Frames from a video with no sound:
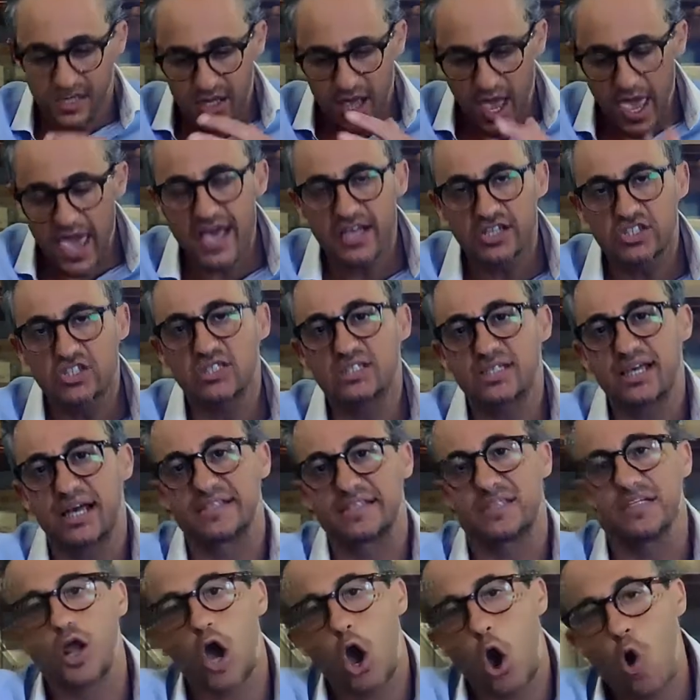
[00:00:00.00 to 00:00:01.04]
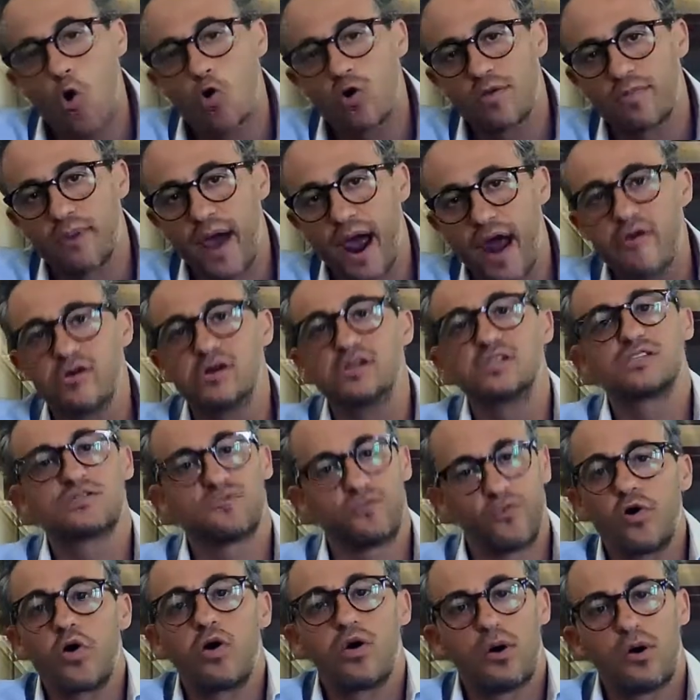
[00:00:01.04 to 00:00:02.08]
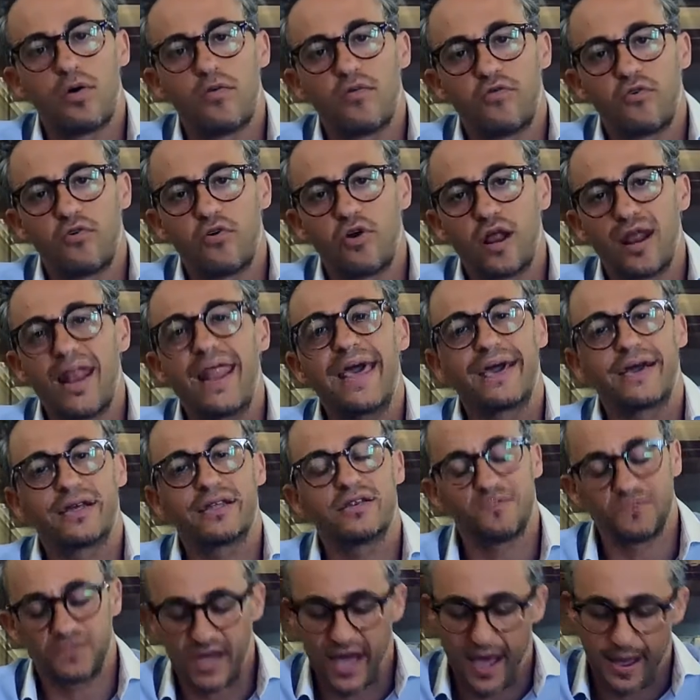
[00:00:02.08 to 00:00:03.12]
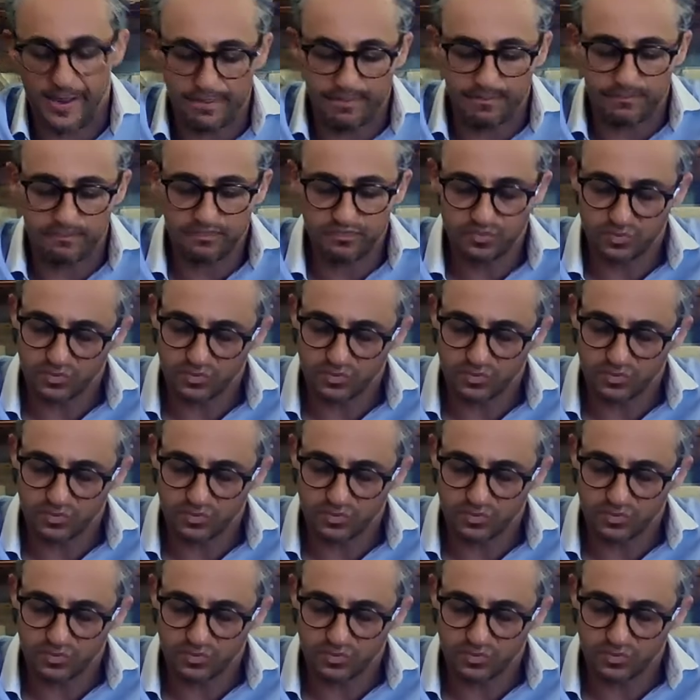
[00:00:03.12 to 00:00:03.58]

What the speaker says: Aging that in oak barrels for a length of time